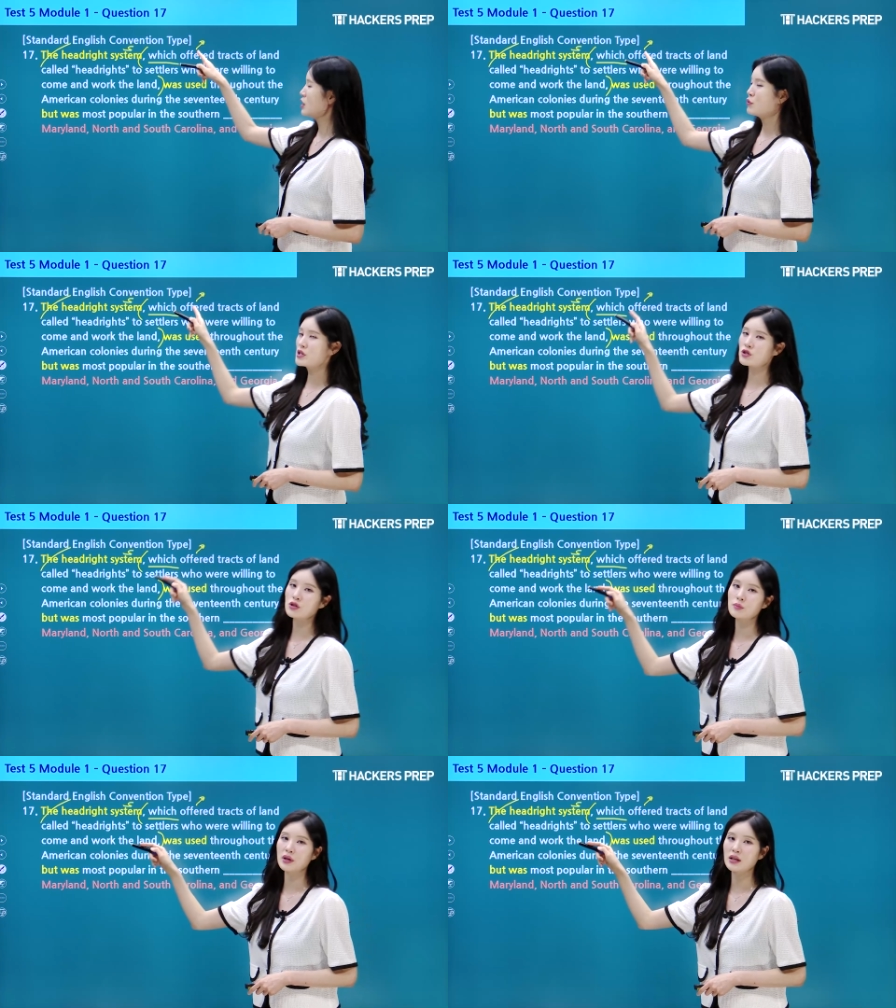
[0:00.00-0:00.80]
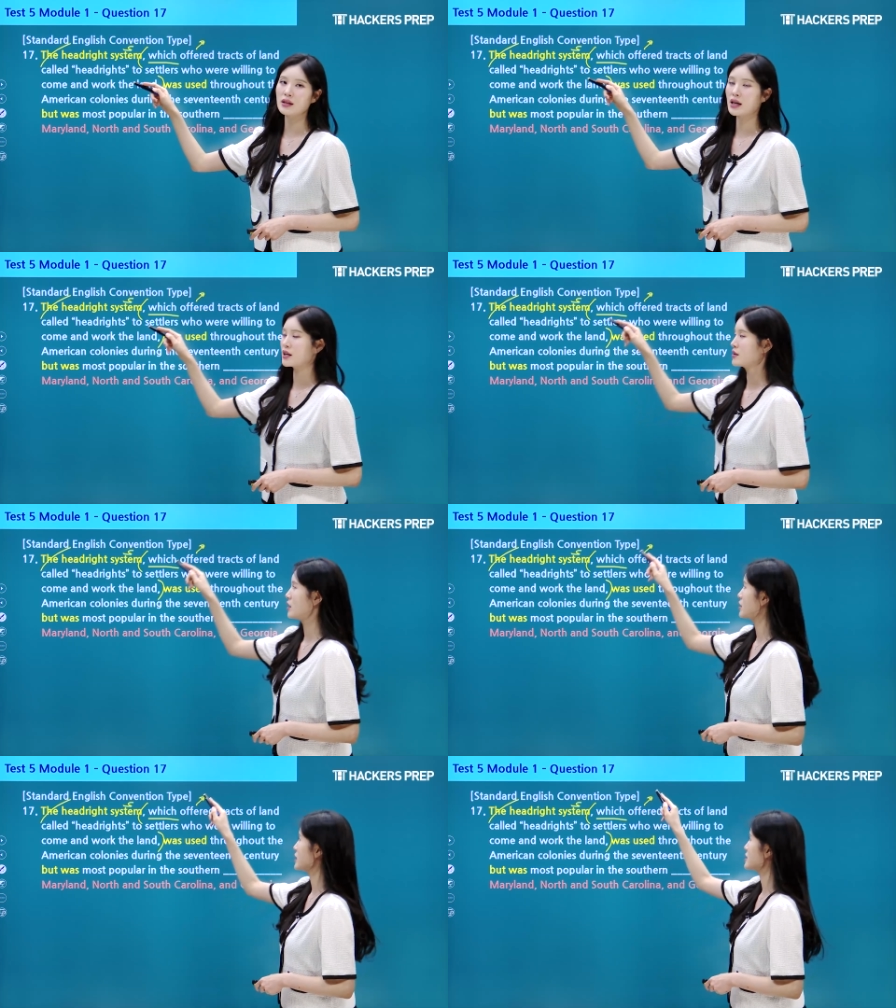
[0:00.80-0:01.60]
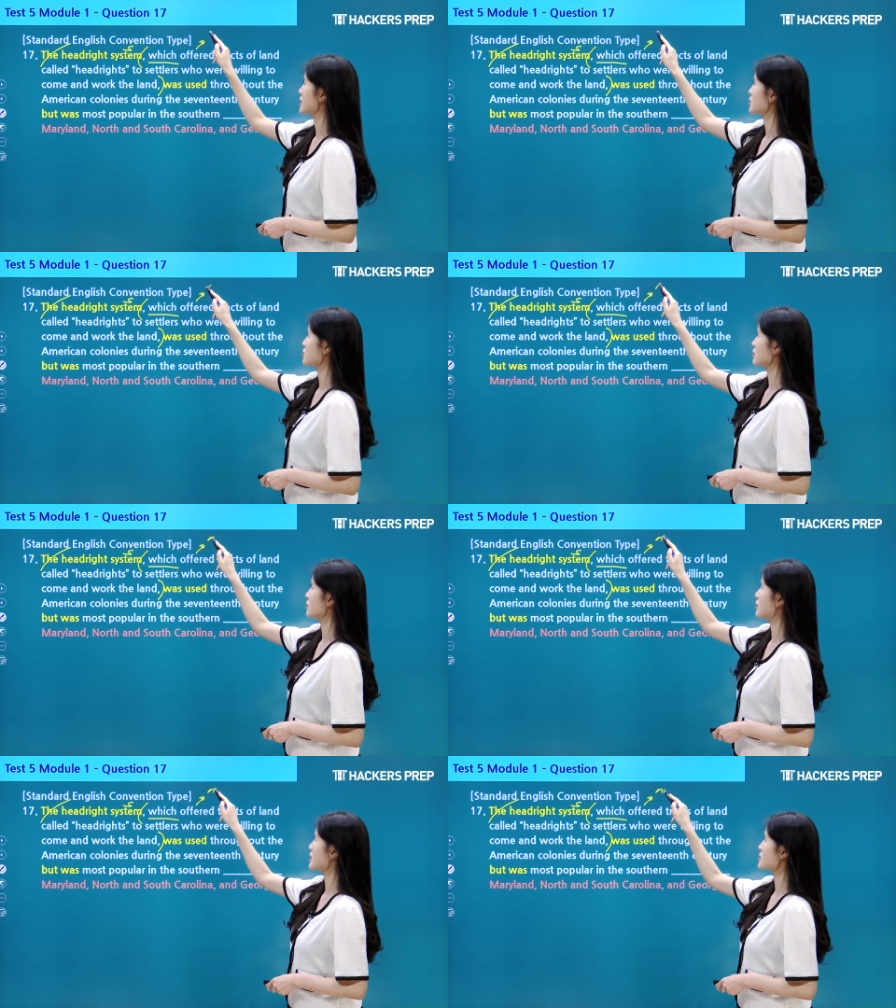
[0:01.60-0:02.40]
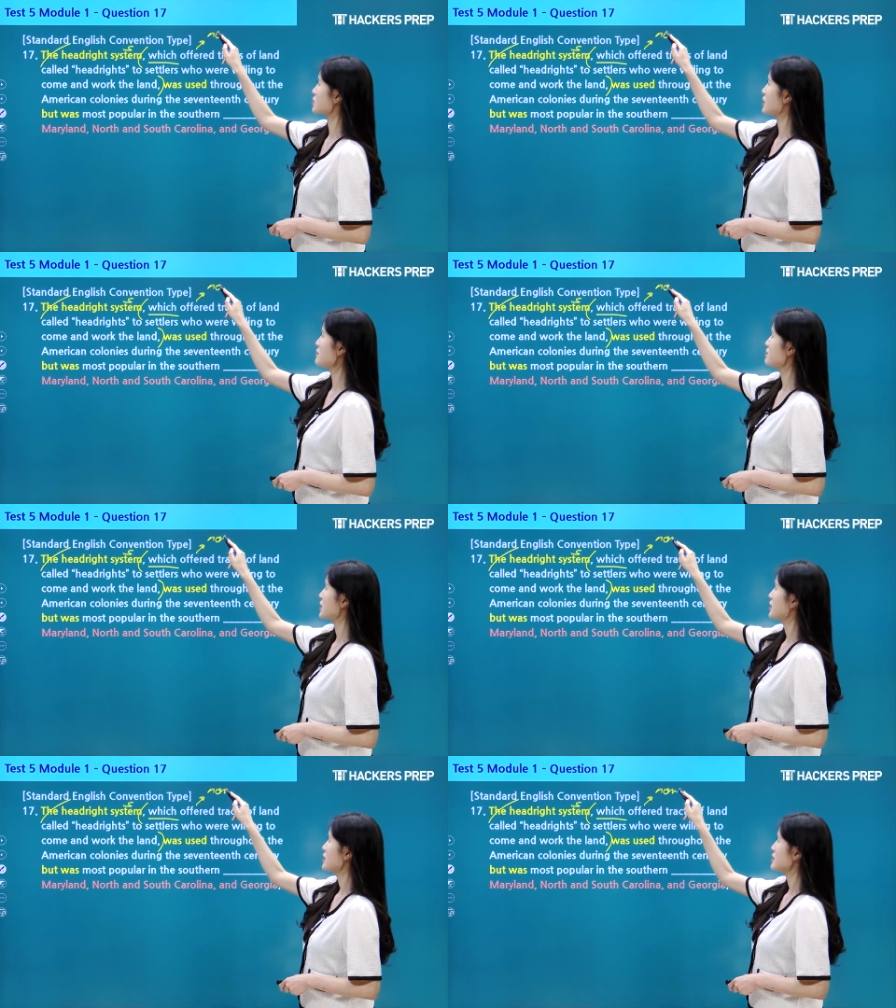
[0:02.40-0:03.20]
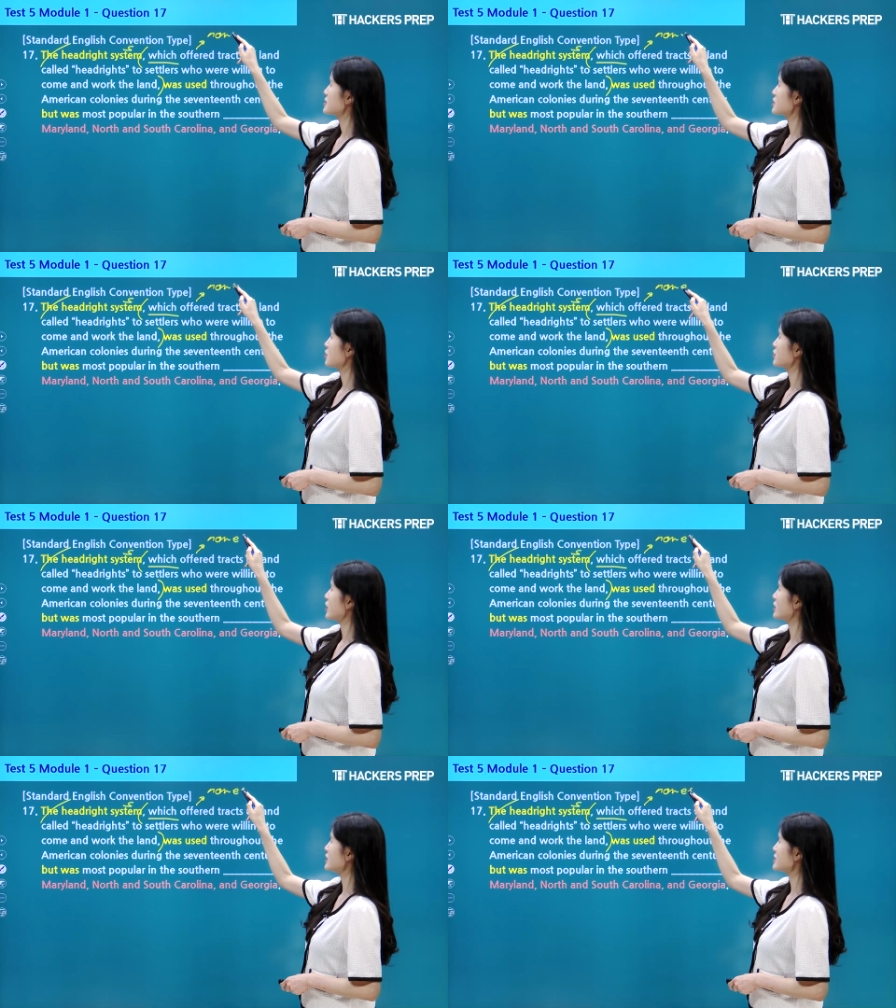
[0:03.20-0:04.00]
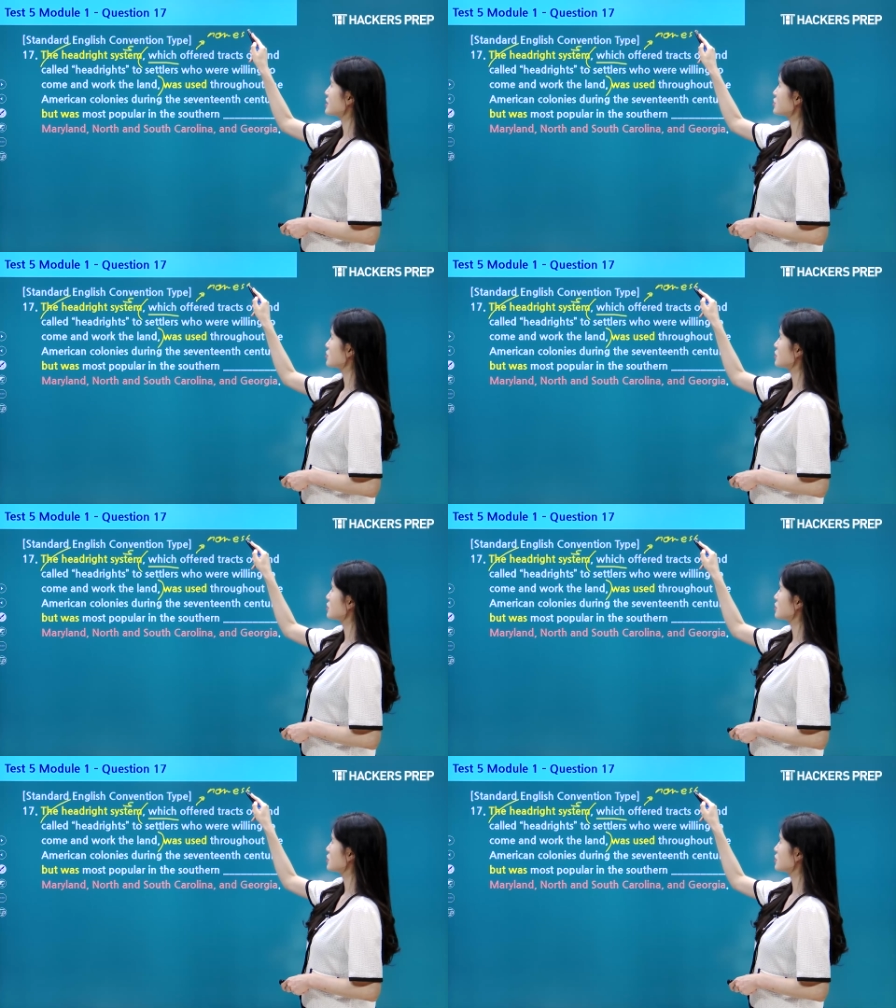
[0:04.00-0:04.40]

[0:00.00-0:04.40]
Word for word: which could be like a non-essential clause, okay? So non-essential